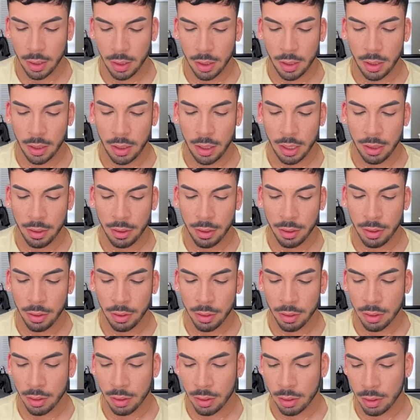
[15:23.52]
Now that
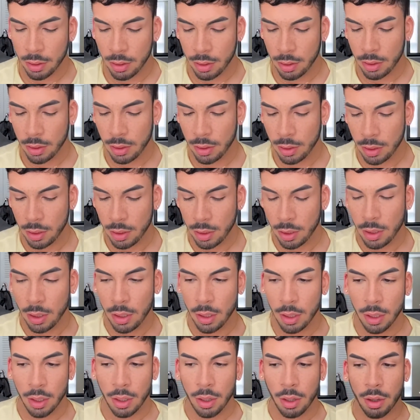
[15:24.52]
you're
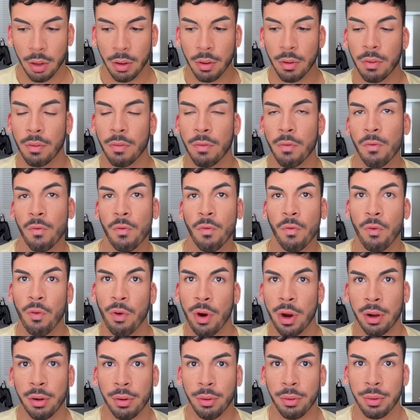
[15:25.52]
all
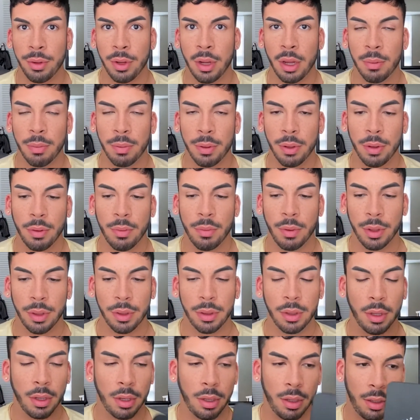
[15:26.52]
freckled up with
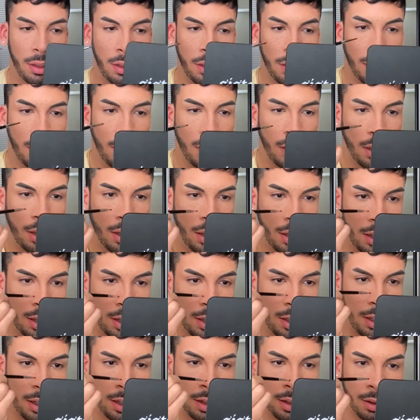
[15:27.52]
the
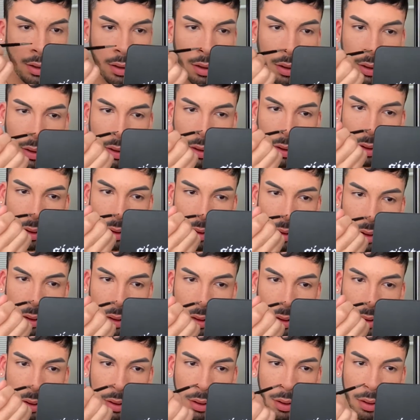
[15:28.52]
lighter
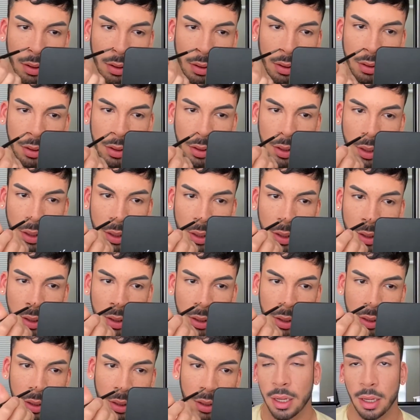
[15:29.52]
shade,
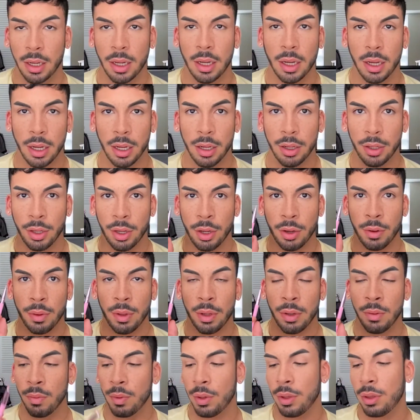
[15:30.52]
I go
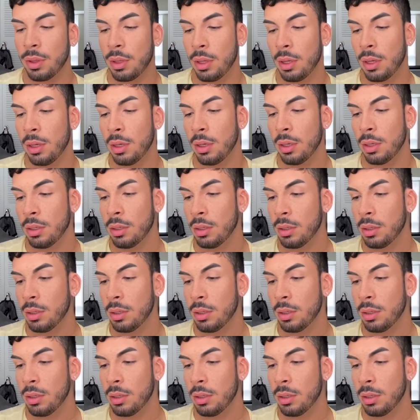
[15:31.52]
in with the